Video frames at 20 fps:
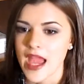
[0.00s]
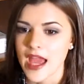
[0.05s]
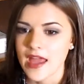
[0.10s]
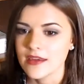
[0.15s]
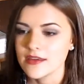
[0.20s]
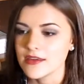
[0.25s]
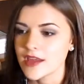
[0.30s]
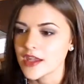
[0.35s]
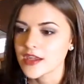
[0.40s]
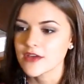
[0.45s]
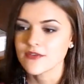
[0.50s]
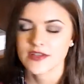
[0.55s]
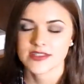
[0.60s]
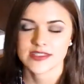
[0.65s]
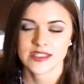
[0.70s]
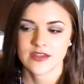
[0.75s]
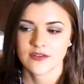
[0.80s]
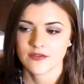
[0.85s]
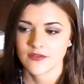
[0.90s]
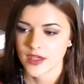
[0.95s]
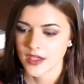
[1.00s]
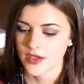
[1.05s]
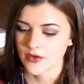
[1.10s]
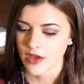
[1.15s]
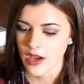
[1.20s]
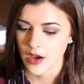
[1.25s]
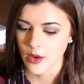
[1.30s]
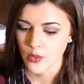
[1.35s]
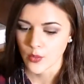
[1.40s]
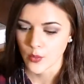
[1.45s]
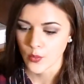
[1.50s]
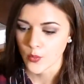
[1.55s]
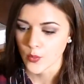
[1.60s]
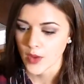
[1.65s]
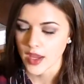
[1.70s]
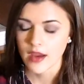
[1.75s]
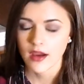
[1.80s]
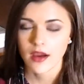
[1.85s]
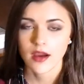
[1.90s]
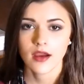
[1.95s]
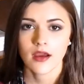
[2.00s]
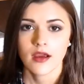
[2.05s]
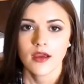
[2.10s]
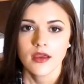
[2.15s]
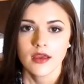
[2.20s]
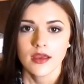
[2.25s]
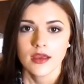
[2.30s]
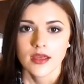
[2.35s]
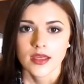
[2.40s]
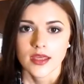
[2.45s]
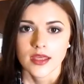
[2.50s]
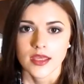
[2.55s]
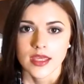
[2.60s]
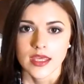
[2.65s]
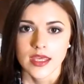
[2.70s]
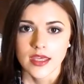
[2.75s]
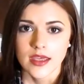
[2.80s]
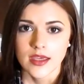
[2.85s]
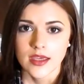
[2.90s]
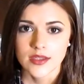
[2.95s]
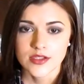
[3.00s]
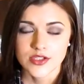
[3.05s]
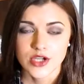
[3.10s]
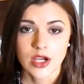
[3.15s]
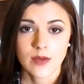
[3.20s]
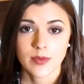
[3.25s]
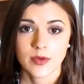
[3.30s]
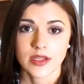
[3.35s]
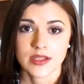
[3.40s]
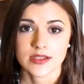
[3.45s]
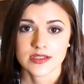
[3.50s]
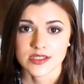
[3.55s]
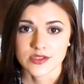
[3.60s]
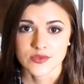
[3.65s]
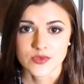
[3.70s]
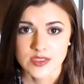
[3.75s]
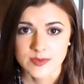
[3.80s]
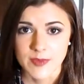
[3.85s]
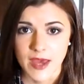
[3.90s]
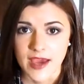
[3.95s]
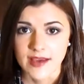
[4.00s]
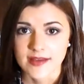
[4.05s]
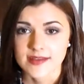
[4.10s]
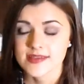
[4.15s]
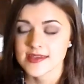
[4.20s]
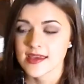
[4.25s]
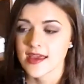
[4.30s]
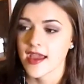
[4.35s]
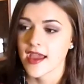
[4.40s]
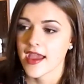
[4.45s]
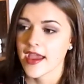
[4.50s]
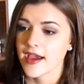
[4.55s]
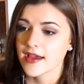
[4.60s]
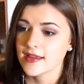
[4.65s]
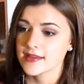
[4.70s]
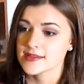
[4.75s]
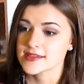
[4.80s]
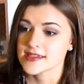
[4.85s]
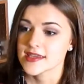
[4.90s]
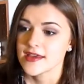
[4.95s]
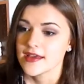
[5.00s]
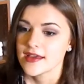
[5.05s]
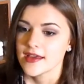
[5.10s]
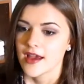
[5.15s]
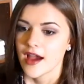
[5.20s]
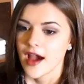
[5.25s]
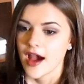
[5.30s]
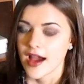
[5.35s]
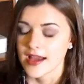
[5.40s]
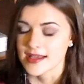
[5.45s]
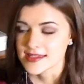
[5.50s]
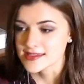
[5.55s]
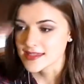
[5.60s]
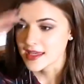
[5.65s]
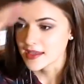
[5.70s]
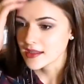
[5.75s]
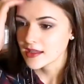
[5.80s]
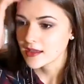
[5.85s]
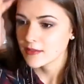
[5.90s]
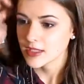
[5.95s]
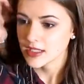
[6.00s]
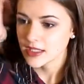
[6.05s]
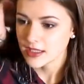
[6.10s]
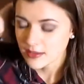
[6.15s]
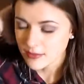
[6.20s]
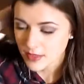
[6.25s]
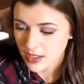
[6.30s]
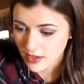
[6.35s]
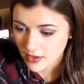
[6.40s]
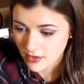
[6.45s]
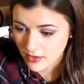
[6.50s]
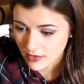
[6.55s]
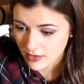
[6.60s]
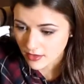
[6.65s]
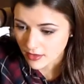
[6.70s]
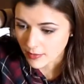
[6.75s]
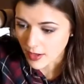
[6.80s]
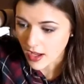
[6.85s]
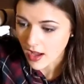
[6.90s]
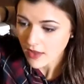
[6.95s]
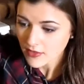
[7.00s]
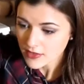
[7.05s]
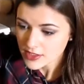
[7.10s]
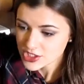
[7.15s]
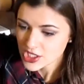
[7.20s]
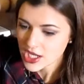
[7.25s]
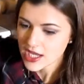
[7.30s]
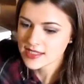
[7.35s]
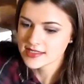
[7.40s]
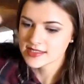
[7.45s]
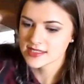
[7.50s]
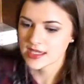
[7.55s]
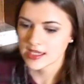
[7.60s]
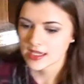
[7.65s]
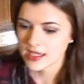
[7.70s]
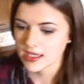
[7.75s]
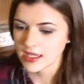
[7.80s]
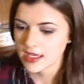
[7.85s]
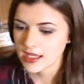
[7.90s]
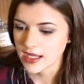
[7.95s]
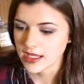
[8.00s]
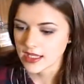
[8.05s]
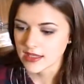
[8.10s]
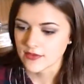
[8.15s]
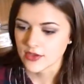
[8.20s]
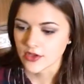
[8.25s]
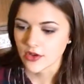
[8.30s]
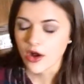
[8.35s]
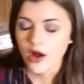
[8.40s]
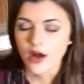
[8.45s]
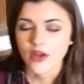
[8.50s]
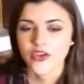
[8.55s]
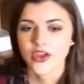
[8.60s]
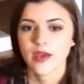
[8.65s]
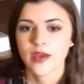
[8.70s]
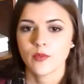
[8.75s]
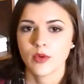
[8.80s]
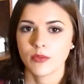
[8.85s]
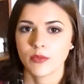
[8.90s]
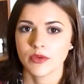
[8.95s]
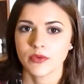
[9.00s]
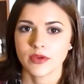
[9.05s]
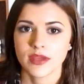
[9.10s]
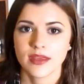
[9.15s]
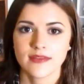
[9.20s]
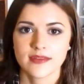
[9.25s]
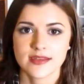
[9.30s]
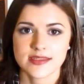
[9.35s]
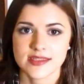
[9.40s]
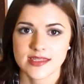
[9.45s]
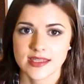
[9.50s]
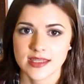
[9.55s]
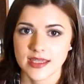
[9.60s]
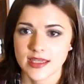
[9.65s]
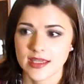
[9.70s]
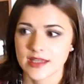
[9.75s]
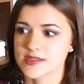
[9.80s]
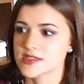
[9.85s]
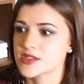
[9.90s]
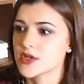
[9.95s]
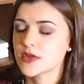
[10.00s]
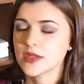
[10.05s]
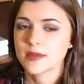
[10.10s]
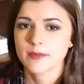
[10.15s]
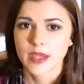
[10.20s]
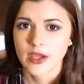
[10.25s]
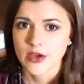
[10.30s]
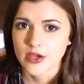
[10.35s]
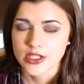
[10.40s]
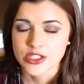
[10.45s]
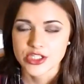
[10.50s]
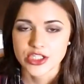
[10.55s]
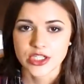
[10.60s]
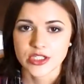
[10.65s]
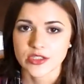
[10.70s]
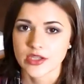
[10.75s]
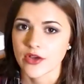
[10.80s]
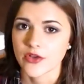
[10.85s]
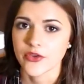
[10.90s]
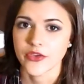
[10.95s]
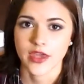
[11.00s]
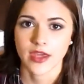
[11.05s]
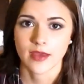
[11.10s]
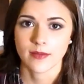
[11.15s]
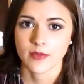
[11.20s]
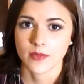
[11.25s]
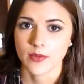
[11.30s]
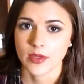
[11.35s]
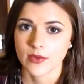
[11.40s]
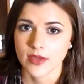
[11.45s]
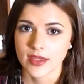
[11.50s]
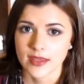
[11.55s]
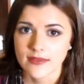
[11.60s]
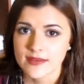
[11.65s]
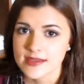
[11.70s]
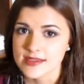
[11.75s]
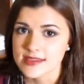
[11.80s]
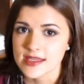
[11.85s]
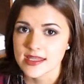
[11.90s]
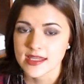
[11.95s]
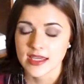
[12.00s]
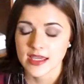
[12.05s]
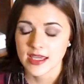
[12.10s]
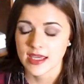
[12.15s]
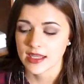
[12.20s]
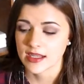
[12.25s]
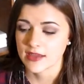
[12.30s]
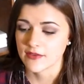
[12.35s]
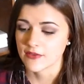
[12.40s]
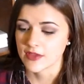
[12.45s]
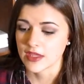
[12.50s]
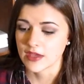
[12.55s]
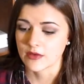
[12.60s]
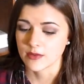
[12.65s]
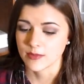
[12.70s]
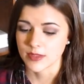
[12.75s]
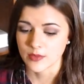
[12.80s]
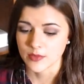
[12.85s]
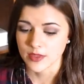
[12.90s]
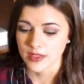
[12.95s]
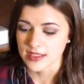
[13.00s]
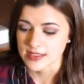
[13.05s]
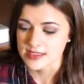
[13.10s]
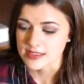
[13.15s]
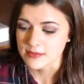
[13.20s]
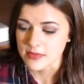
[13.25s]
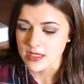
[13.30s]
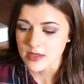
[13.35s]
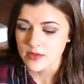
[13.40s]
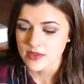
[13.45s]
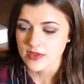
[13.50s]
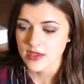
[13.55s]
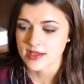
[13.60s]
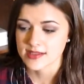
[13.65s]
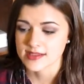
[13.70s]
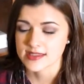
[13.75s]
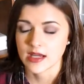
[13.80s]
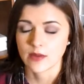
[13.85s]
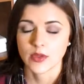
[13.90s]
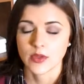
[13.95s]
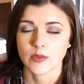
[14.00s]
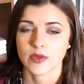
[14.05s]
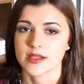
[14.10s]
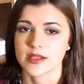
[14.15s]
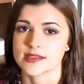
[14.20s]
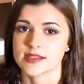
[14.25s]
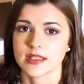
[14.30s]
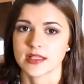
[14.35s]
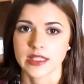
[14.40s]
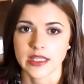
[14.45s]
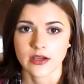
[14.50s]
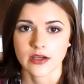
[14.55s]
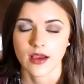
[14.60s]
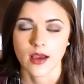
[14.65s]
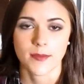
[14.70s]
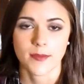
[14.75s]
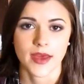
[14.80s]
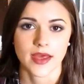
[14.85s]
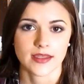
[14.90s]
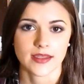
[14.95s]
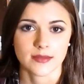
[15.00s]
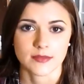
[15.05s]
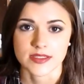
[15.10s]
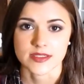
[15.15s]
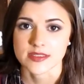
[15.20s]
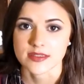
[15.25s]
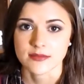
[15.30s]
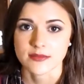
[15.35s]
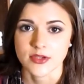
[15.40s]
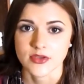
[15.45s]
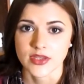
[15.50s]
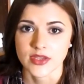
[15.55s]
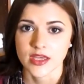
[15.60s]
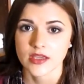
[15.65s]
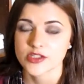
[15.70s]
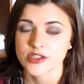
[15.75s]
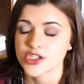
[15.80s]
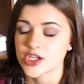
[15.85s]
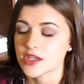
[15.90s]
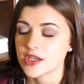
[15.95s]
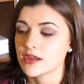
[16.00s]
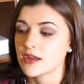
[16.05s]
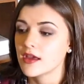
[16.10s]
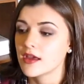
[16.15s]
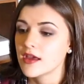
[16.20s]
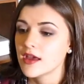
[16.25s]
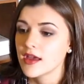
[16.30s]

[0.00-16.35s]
And none of us can figure out where he interpreted disrespect. And I sent him an email apologizing and I even called him when we were in the city and so did Mary. She told him we were in the city and if he would be willing to meet with us, that we wanted to clear up any miscommunication.